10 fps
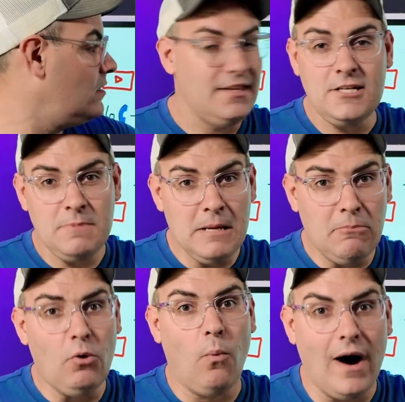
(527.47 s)
these
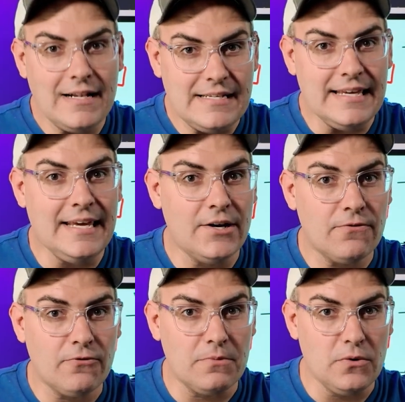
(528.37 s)
people want to hear
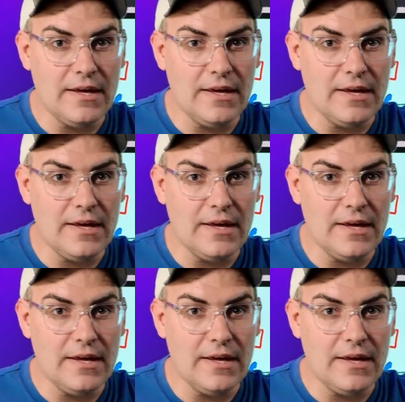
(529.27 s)
from you.